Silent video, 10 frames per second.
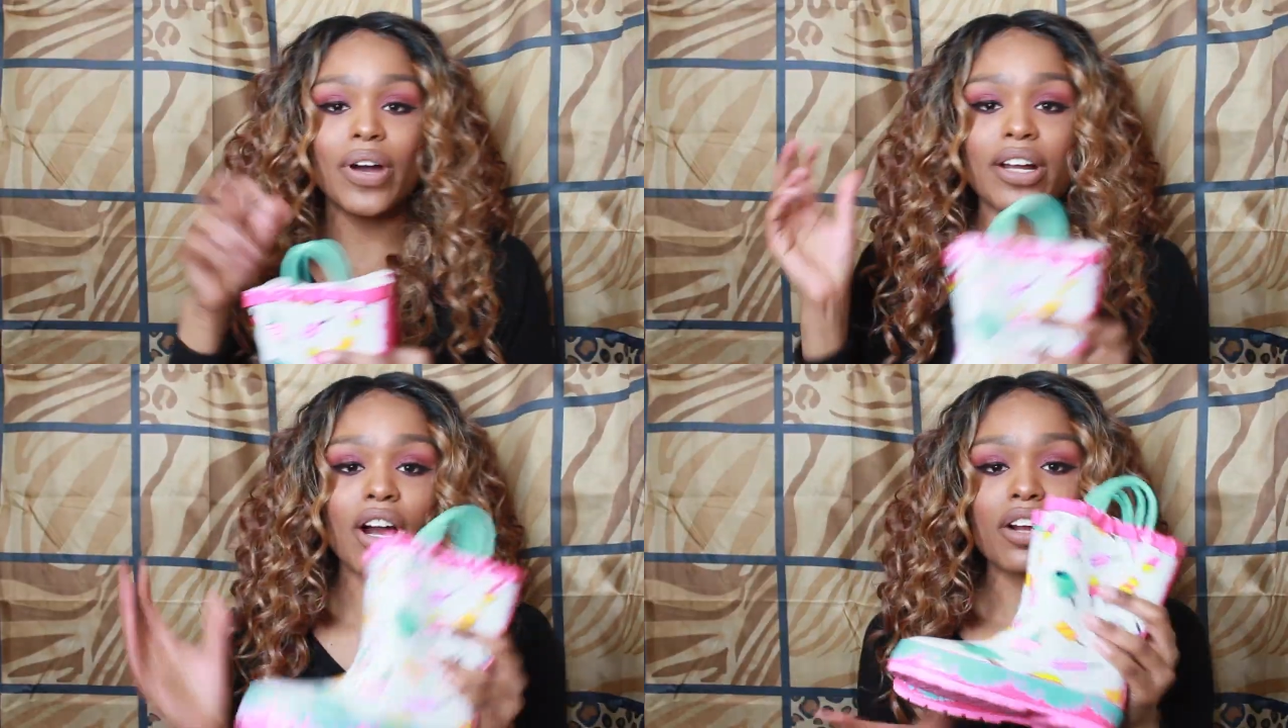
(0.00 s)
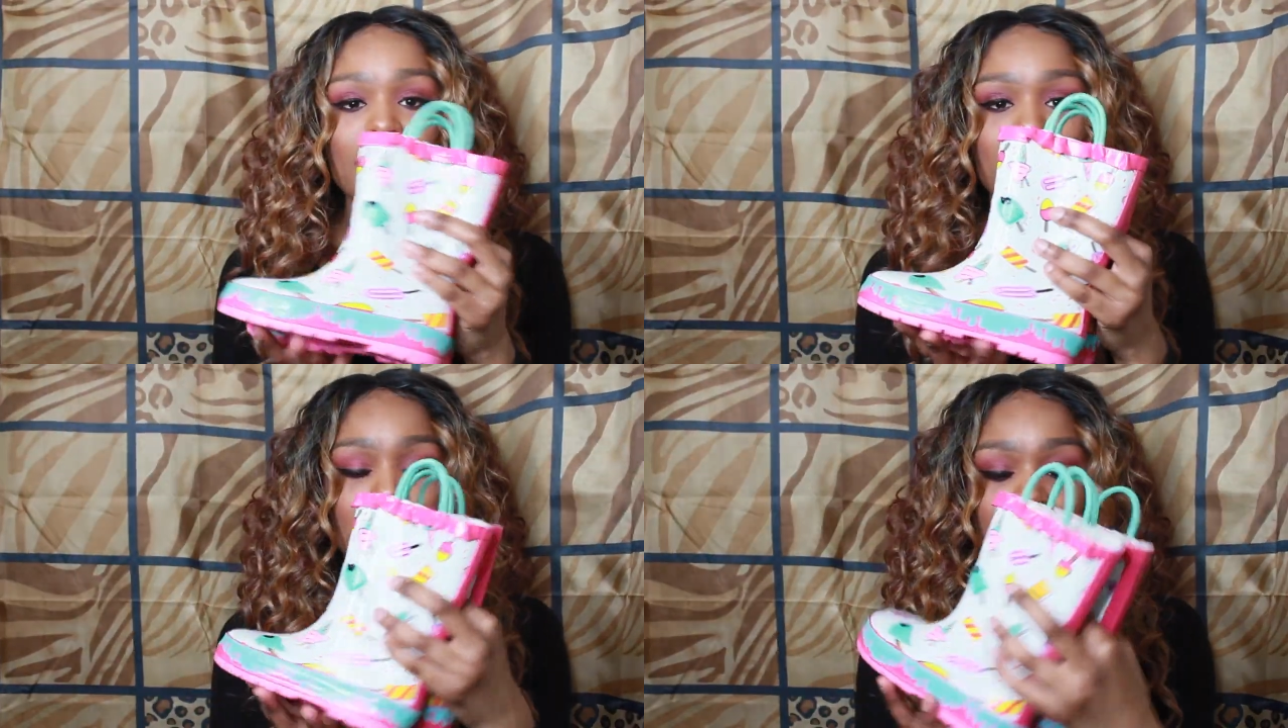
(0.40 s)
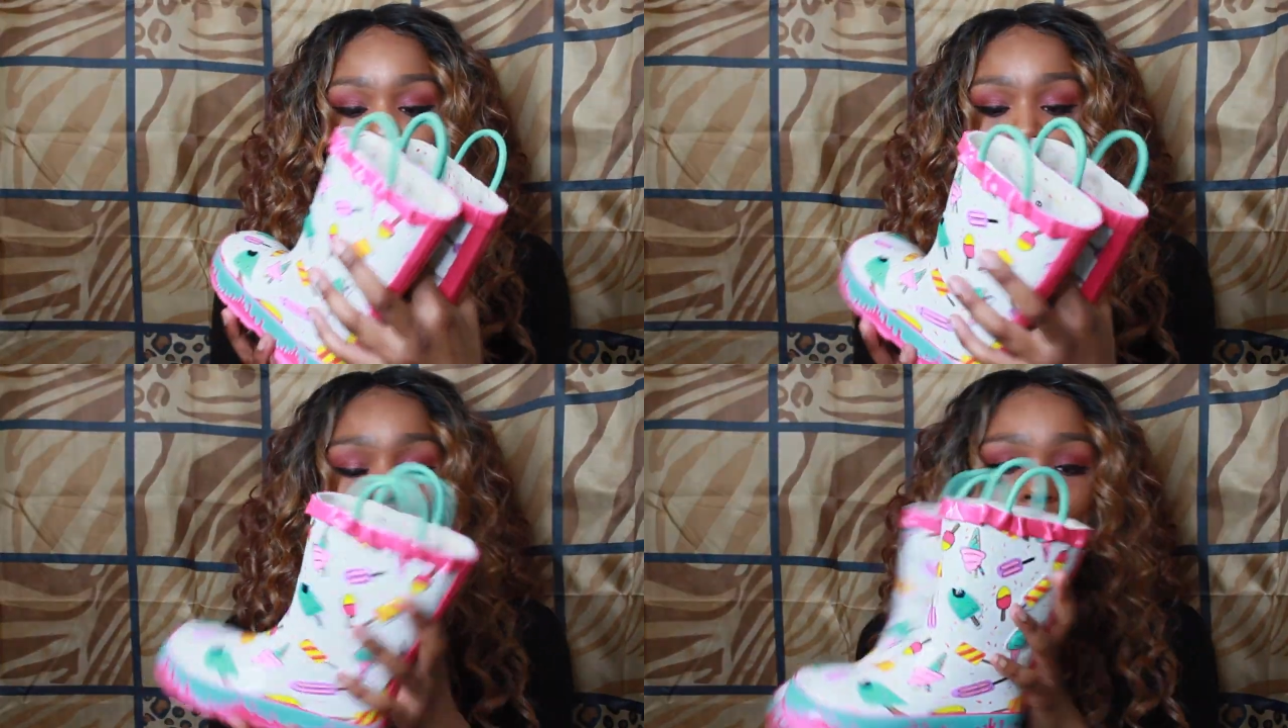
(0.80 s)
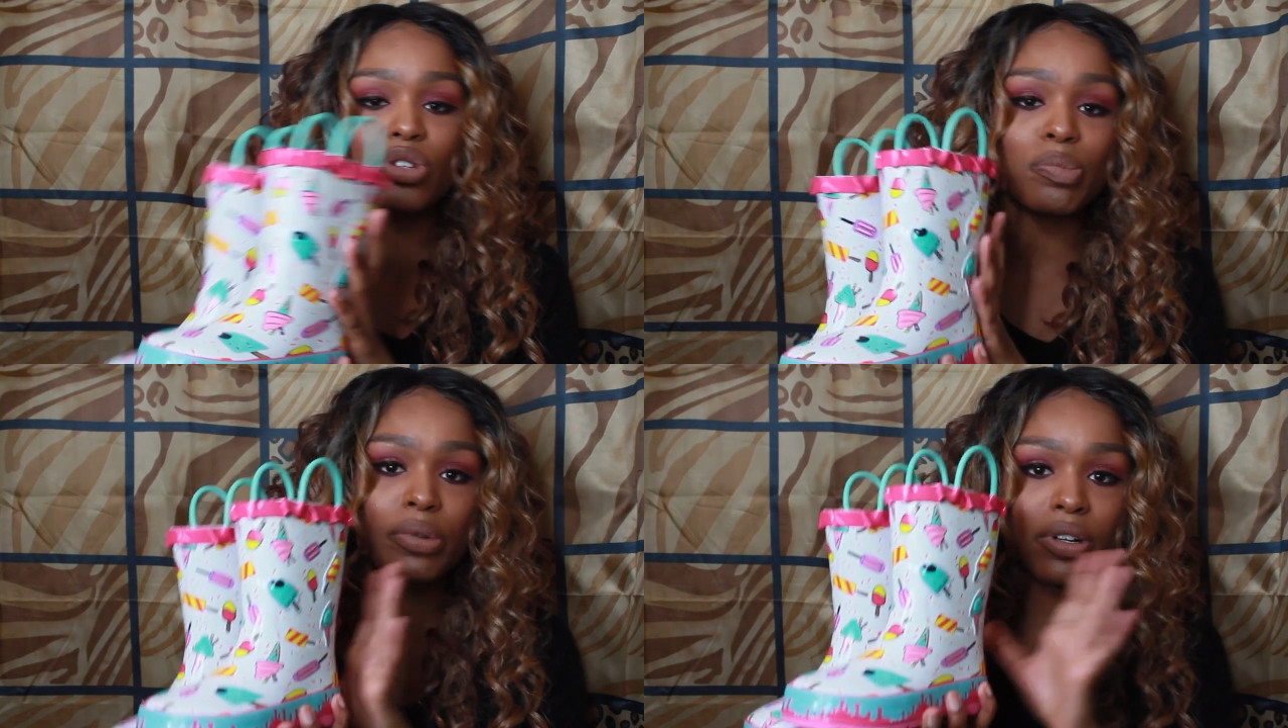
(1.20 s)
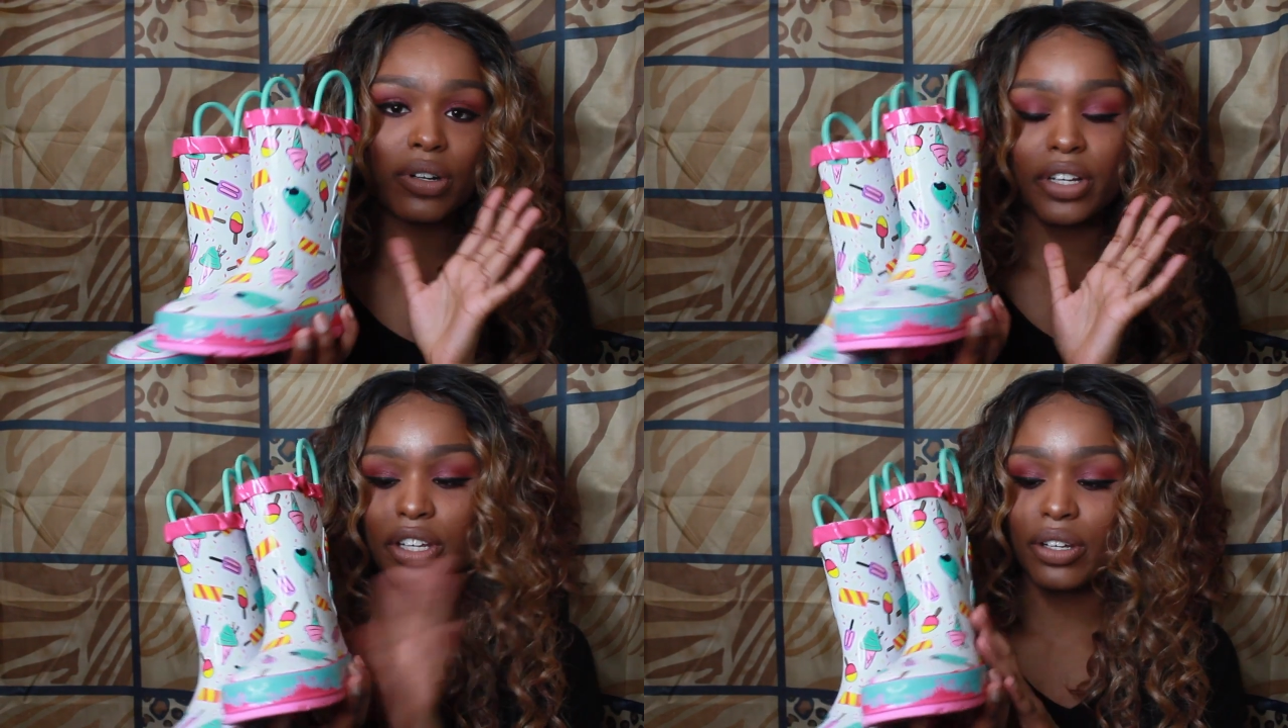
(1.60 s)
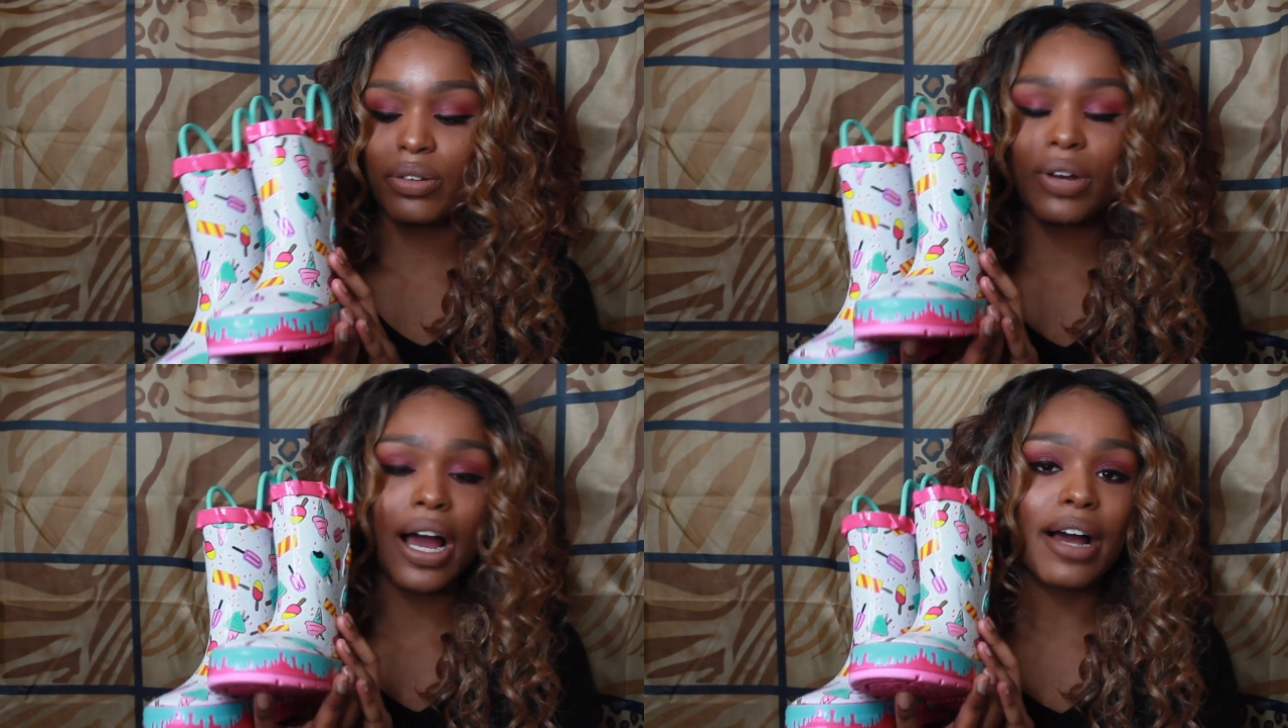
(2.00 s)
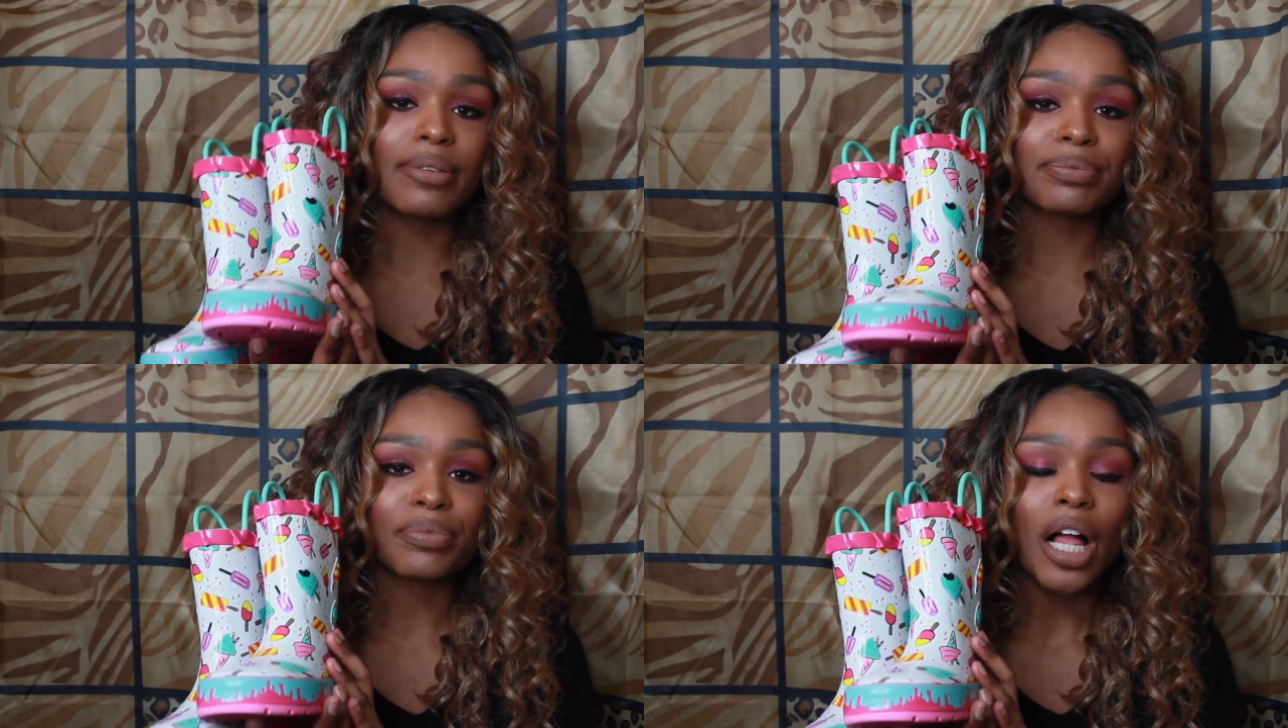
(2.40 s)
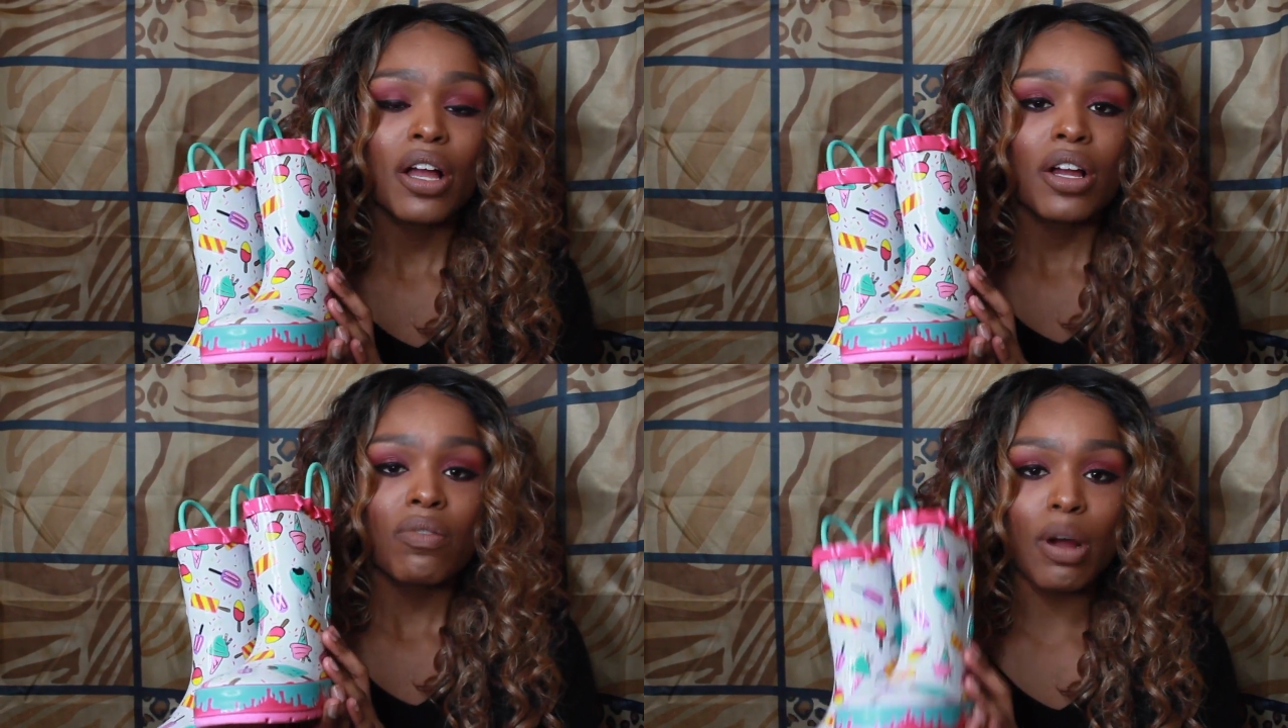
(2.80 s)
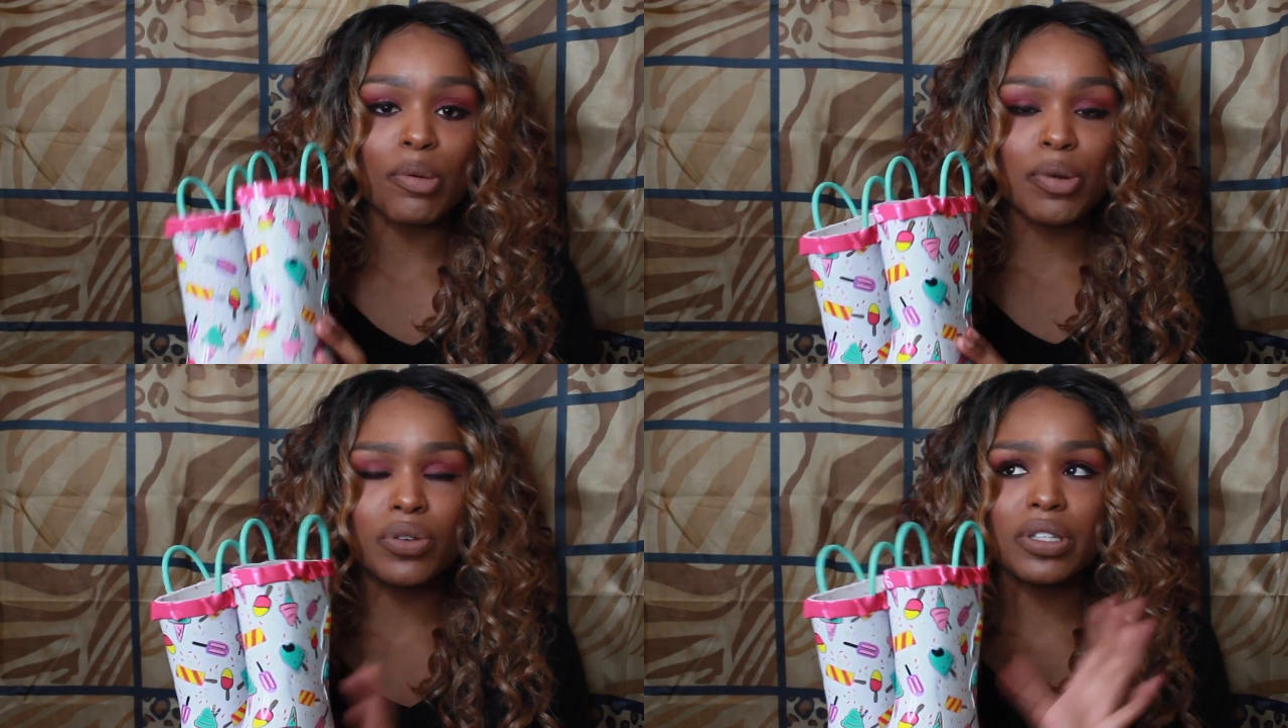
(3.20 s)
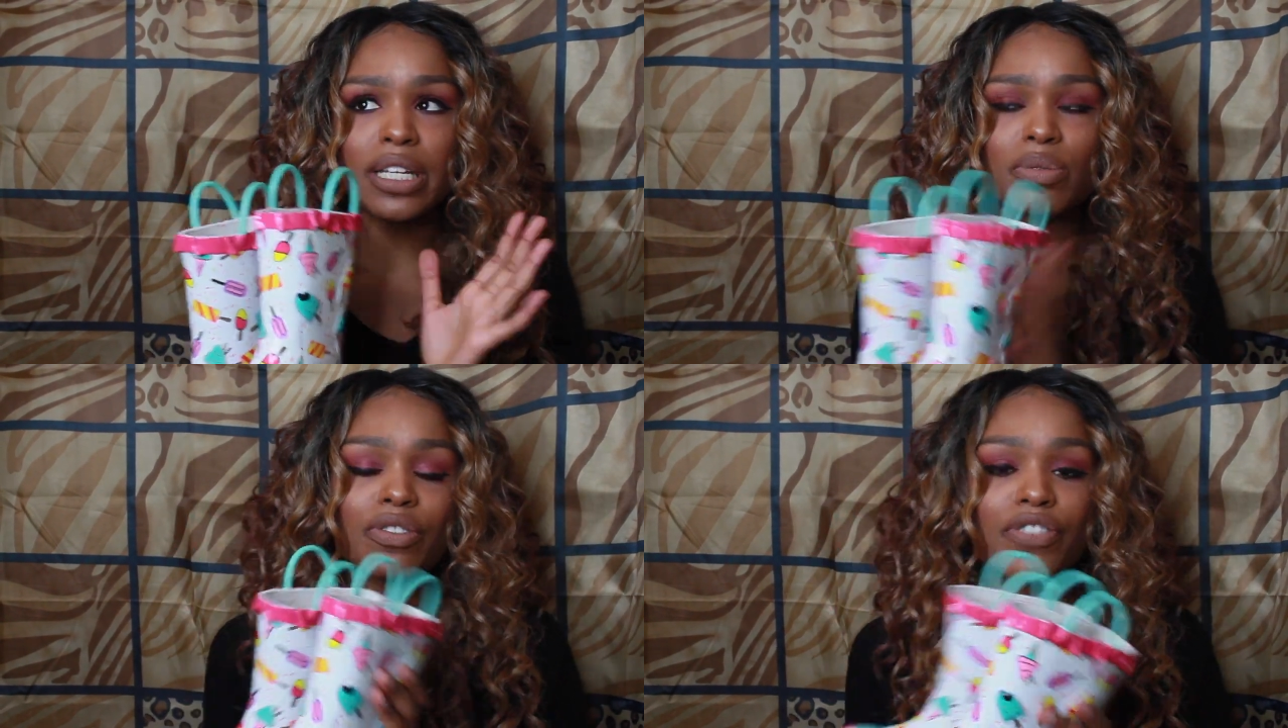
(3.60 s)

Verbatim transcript: I got her these cute, super cute um, rubber boots. These were